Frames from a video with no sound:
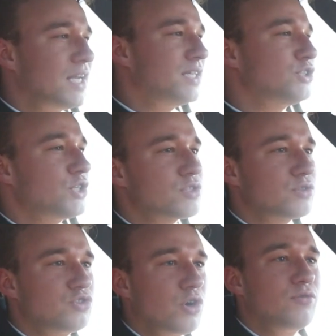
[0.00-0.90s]
it
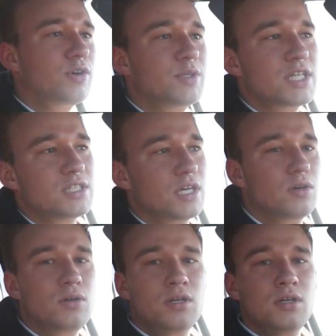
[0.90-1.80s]
just drove up this
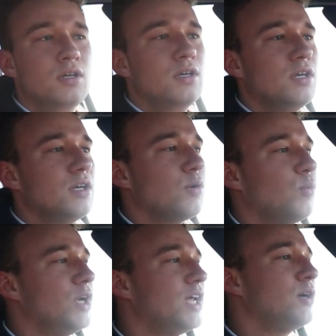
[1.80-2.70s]
hill
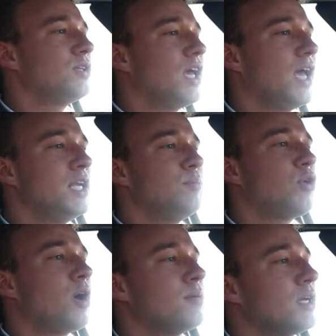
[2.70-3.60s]
without any
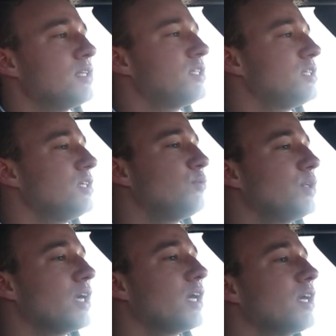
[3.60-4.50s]
problem. Now let's see if
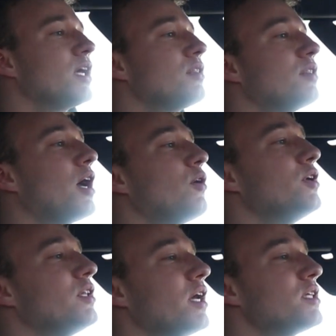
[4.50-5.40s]
we can get
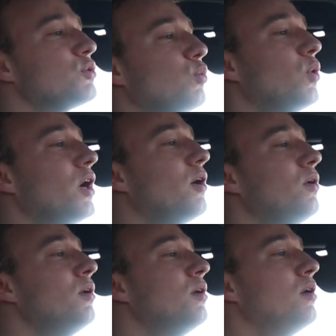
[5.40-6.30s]
down it as
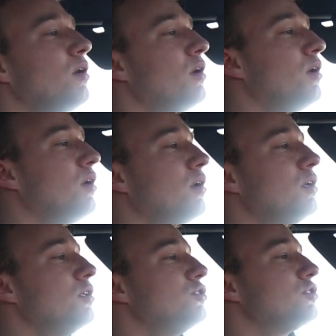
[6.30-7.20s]
well.
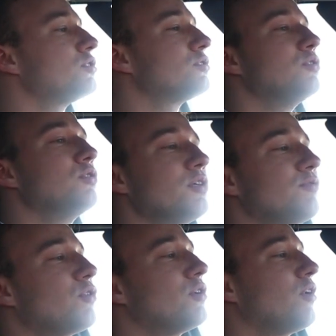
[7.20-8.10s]
Just looking
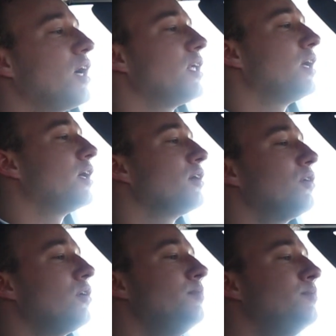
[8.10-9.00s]
for the right
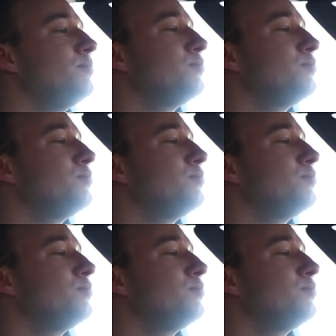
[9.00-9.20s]
angle.